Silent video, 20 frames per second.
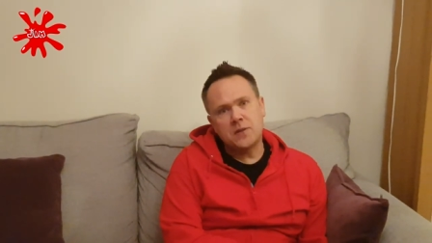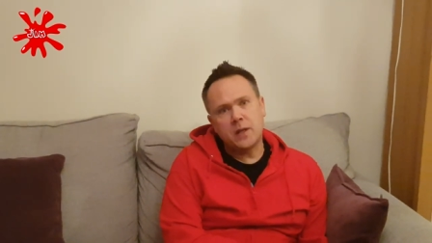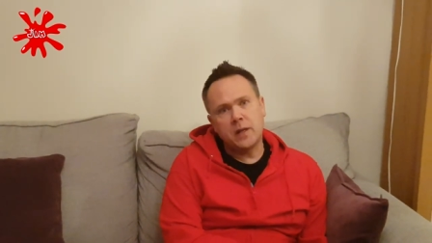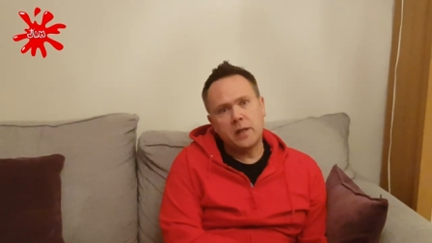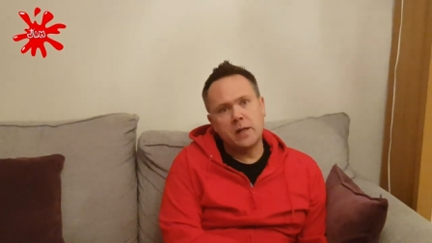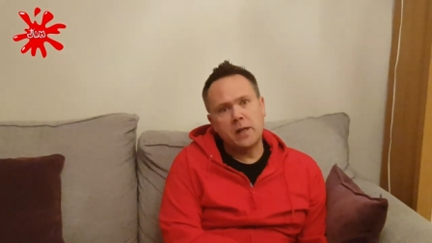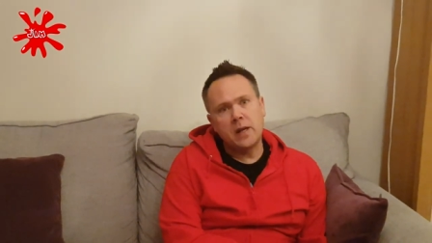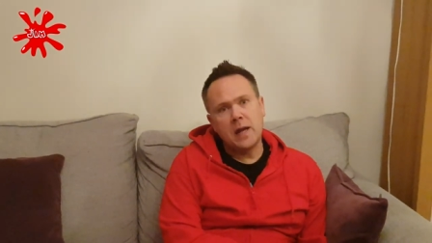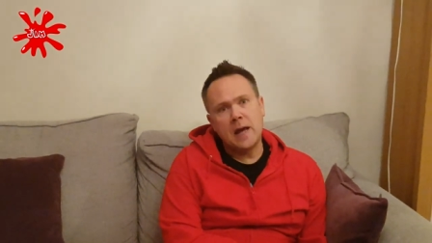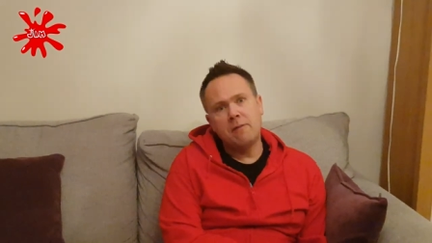and
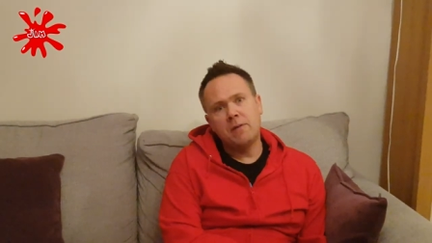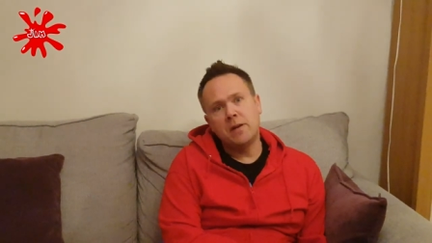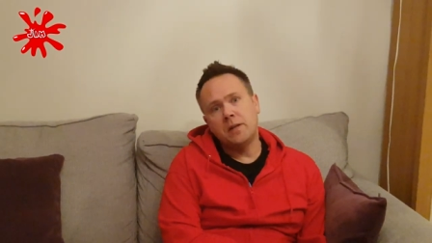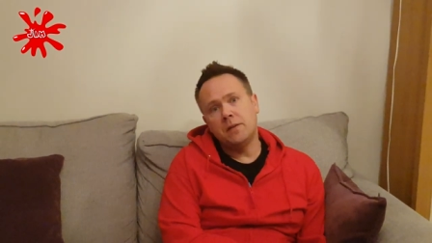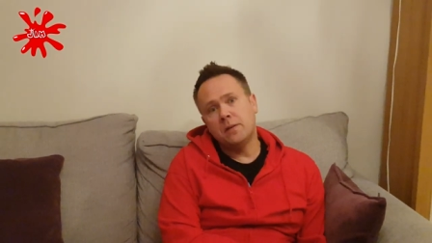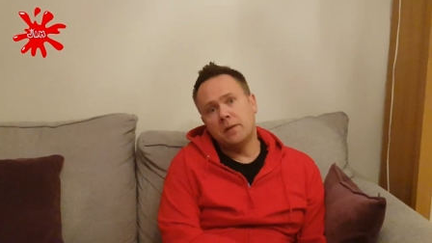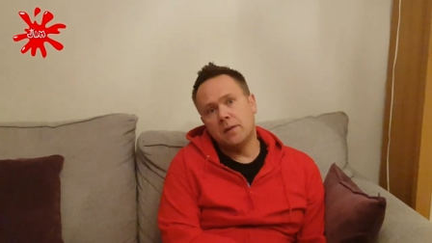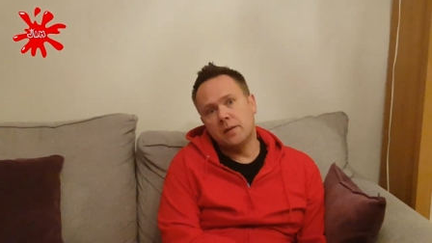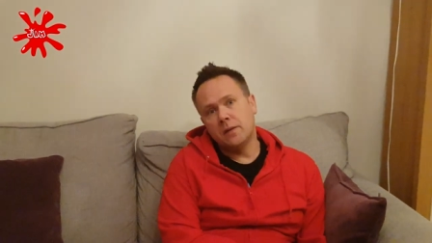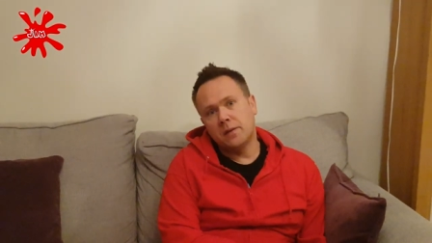
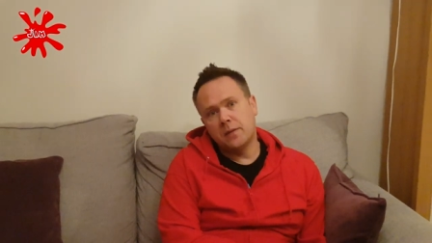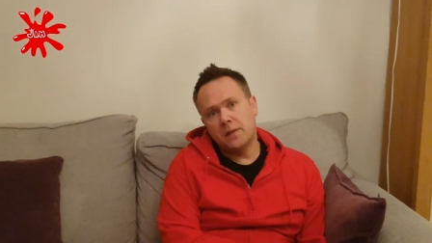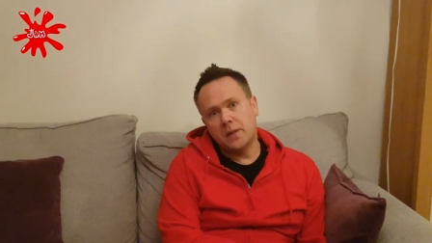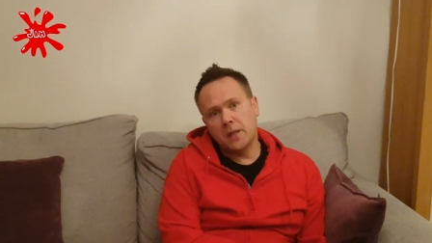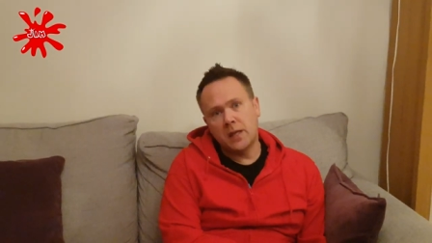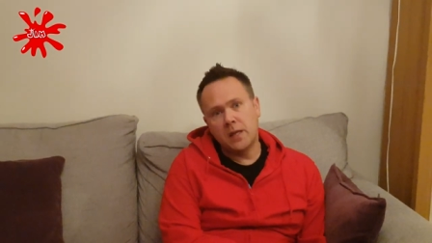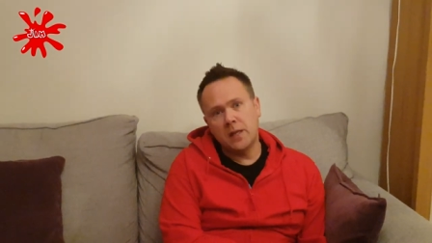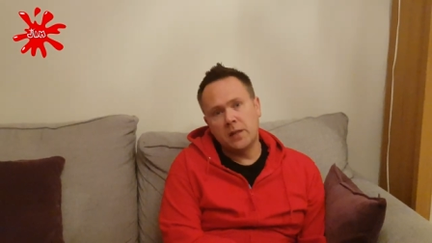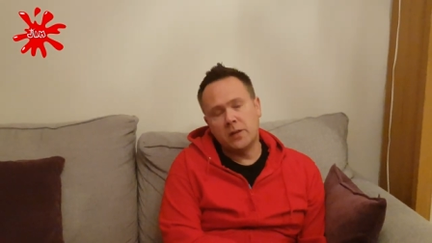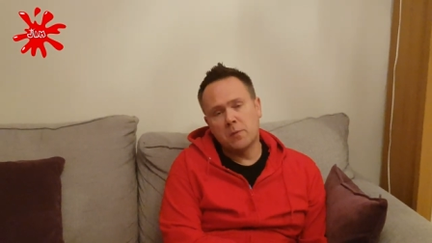inherit the
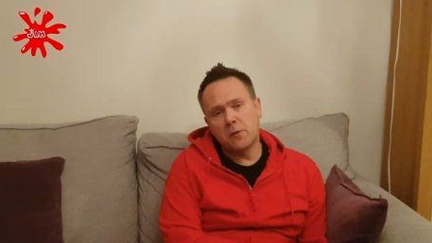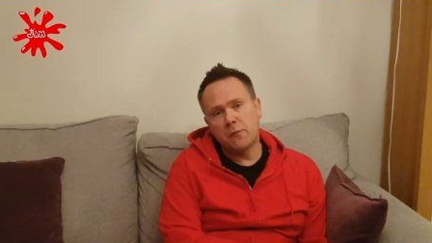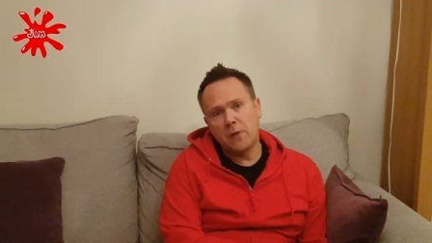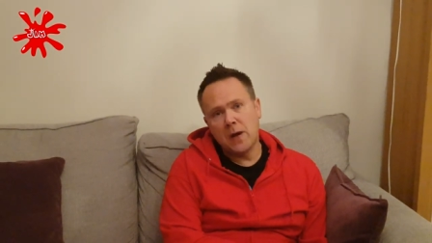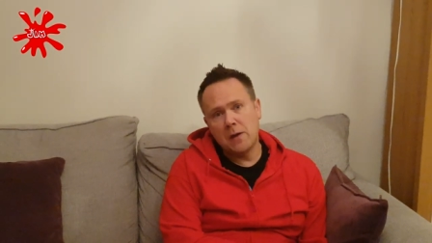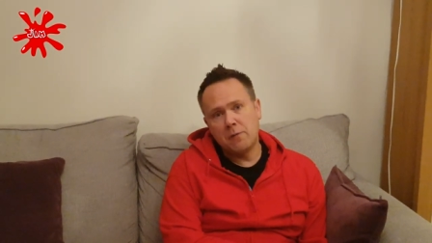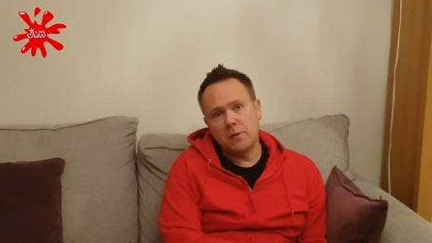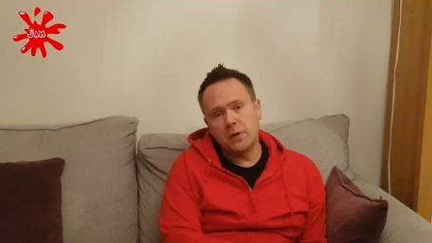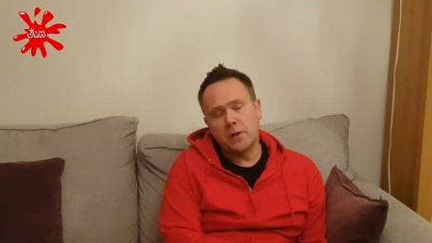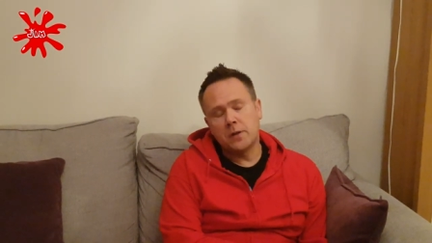kingdom of
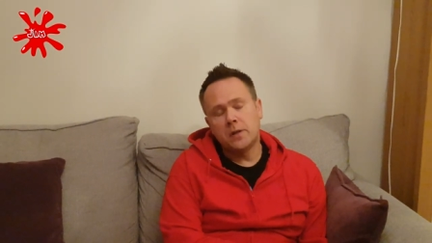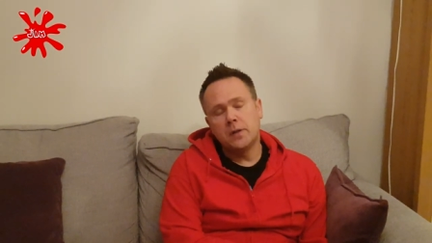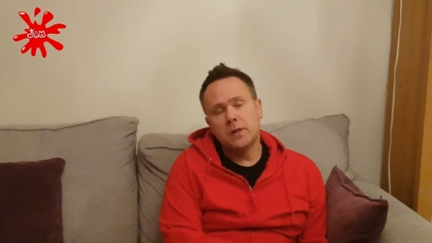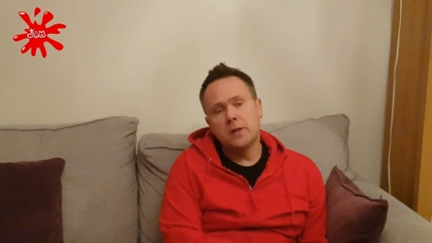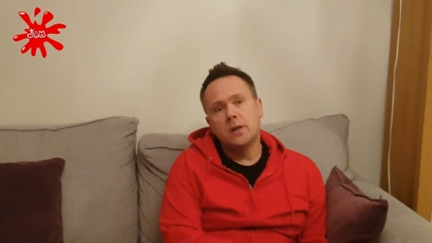heaven,